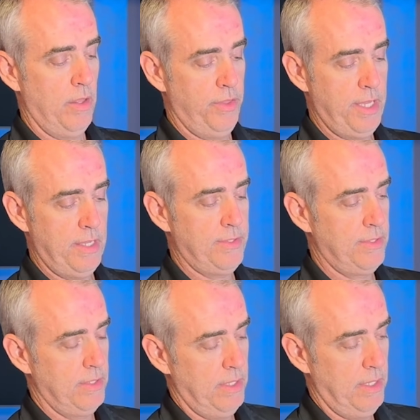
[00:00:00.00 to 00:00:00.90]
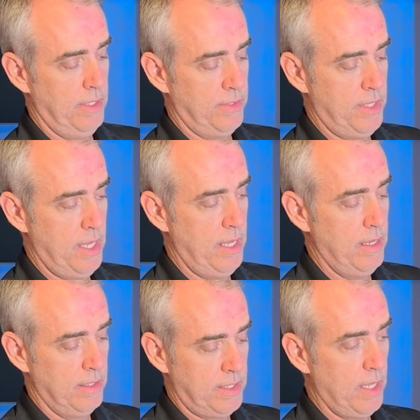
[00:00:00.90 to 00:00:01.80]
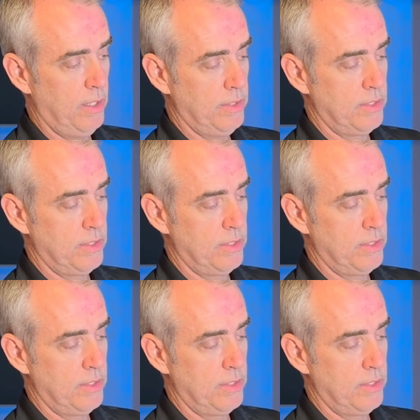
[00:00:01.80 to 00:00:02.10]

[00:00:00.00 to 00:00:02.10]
This is the tilt,